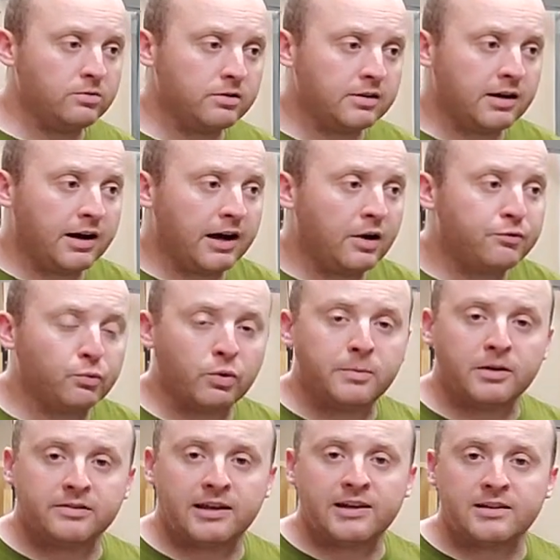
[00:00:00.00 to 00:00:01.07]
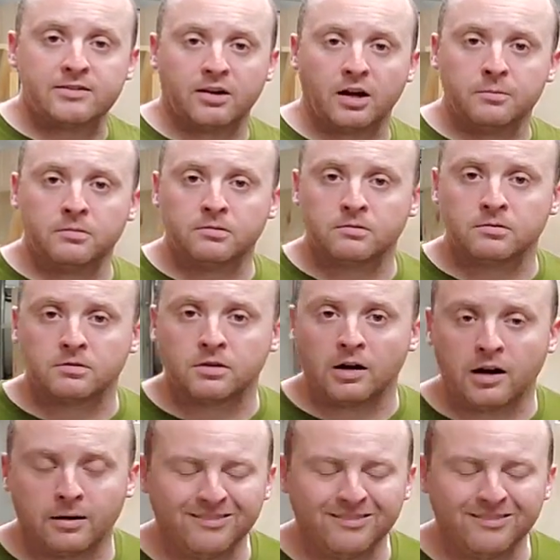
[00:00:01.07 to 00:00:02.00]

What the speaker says: And I don't have to worry about taking time.